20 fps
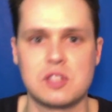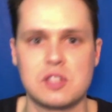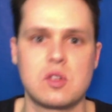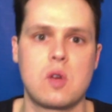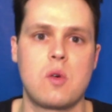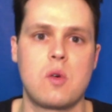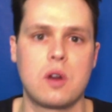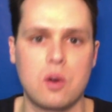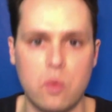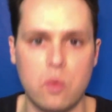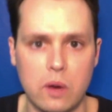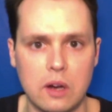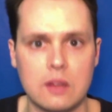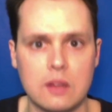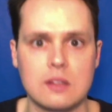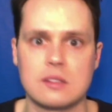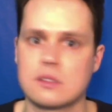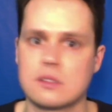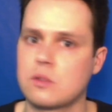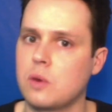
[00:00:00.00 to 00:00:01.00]
So I want to wear
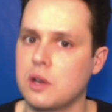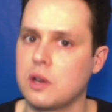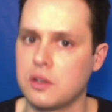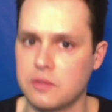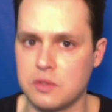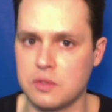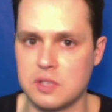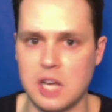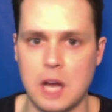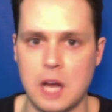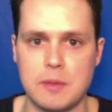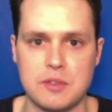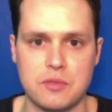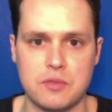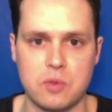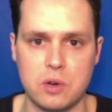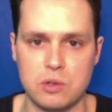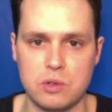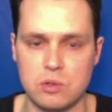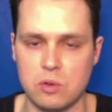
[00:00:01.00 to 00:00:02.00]
this quite a few times
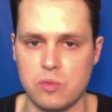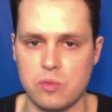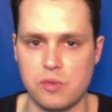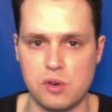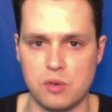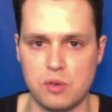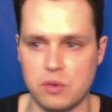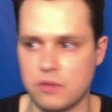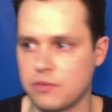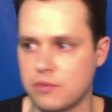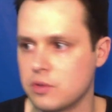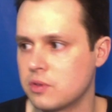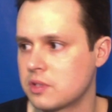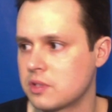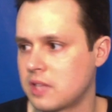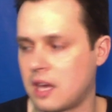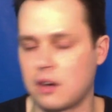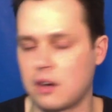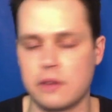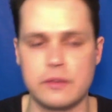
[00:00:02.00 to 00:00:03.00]
before I do a real review,
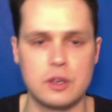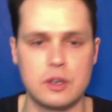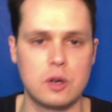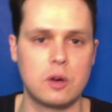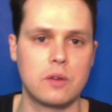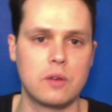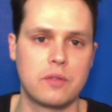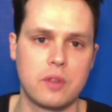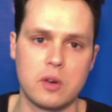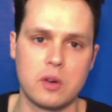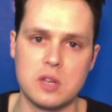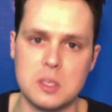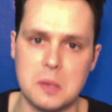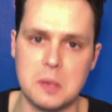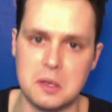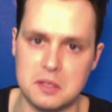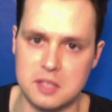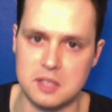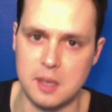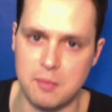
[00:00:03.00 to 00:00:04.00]
because I don't even know if there is
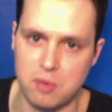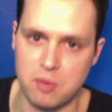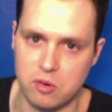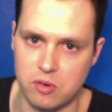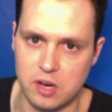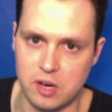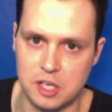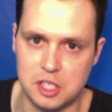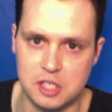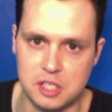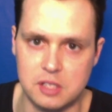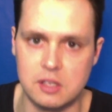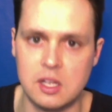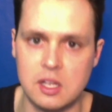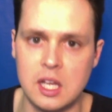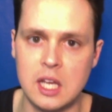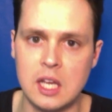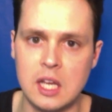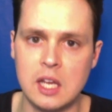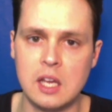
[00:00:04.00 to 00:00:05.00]
a set progression
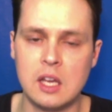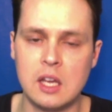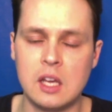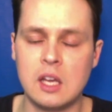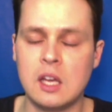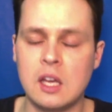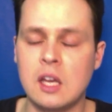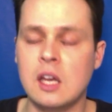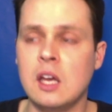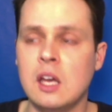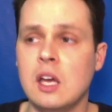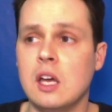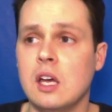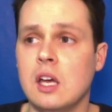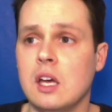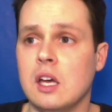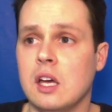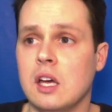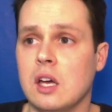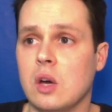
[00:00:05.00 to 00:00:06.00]

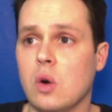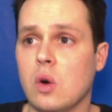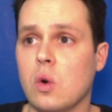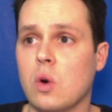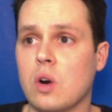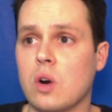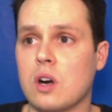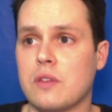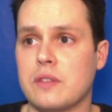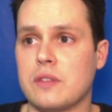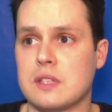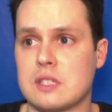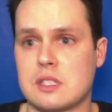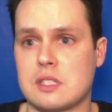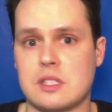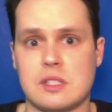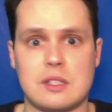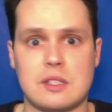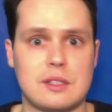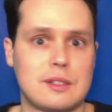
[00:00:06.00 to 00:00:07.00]
or if it's
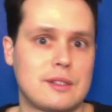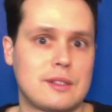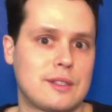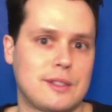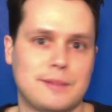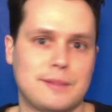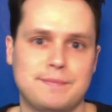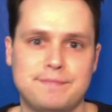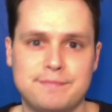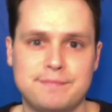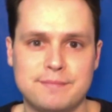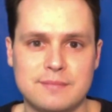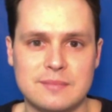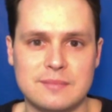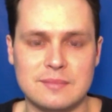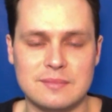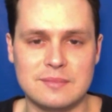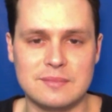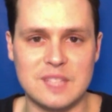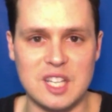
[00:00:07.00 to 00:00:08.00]
just,
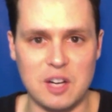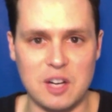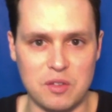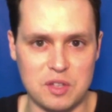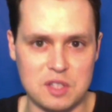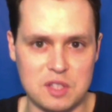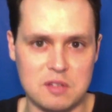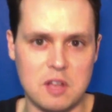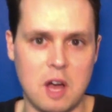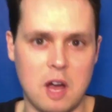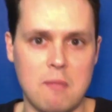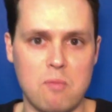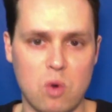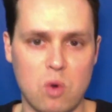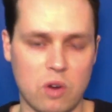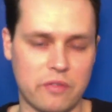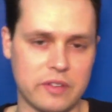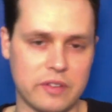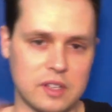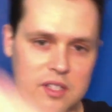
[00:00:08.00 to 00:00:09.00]
you know, this
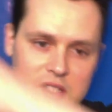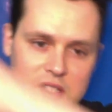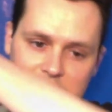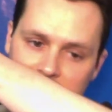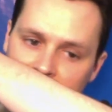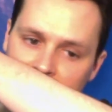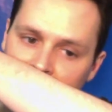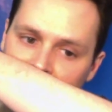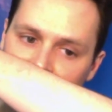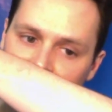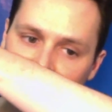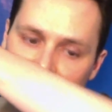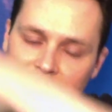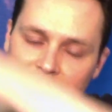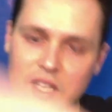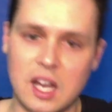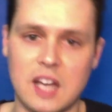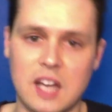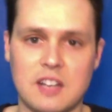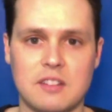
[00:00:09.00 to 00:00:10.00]
amorphous
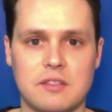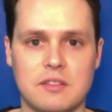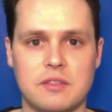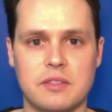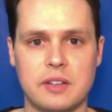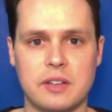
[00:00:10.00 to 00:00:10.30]
kind of